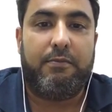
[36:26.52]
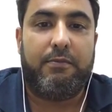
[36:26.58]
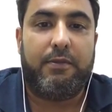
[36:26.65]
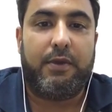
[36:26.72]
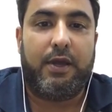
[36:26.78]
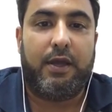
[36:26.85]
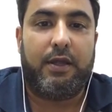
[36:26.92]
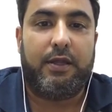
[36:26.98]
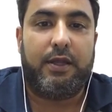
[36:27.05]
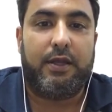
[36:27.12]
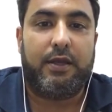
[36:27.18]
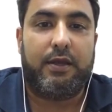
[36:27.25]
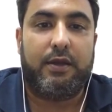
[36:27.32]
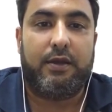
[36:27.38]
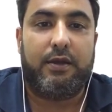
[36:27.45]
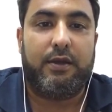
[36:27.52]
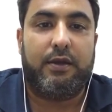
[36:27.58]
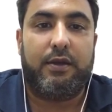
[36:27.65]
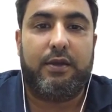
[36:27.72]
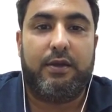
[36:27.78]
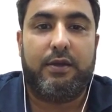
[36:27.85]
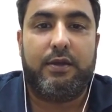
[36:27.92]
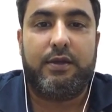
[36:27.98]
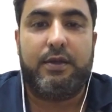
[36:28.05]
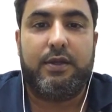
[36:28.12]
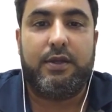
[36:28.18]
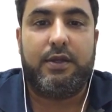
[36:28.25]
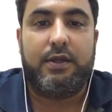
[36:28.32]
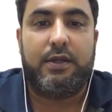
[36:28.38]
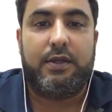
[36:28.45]
I think
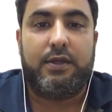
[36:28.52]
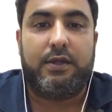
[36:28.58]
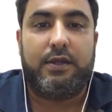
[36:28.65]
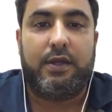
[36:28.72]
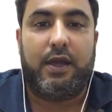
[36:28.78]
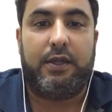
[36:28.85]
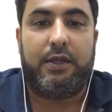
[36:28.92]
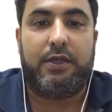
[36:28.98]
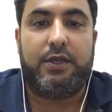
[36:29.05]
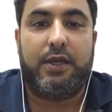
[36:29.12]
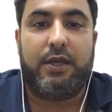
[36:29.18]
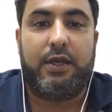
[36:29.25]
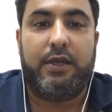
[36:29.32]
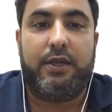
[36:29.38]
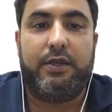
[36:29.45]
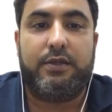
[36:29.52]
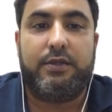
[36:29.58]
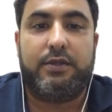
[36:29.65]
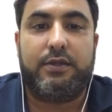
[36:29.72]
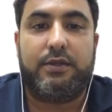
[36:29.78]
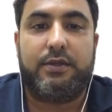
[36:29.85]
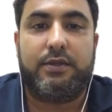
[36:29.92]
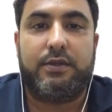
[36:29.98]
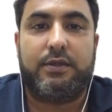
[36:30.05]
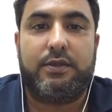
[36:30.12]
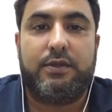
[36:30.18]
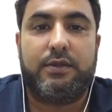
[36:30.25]
either Jahangir is